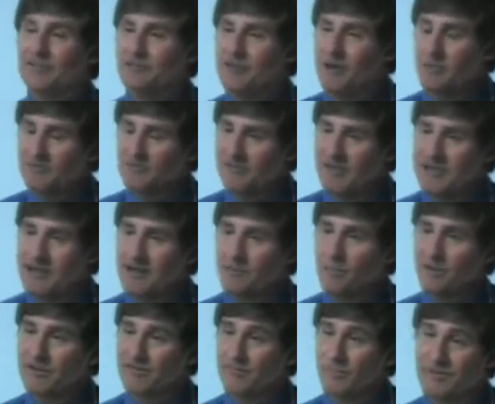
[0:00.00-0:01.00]
don't take
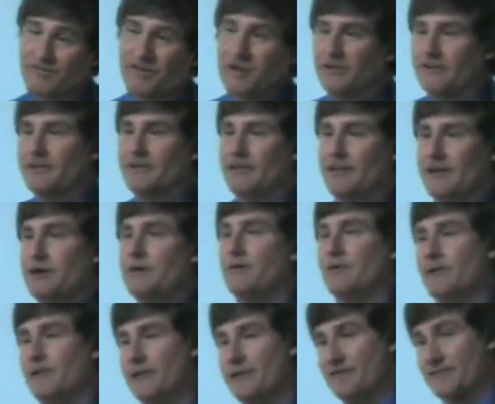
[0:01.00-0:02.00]
what's called a
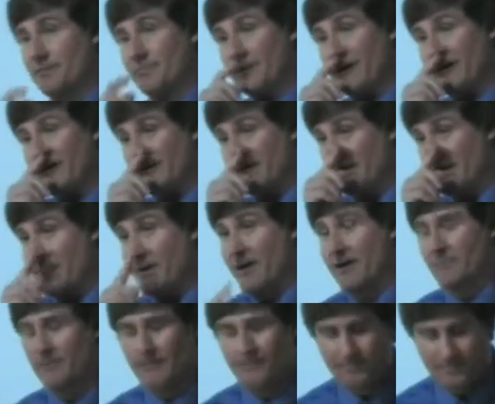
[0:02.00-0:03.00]
literal interpretation of the
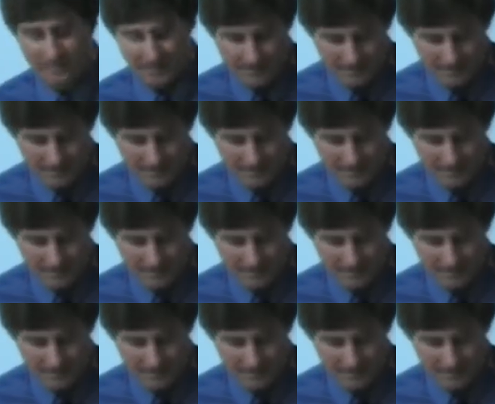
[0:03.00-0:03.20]
Bible.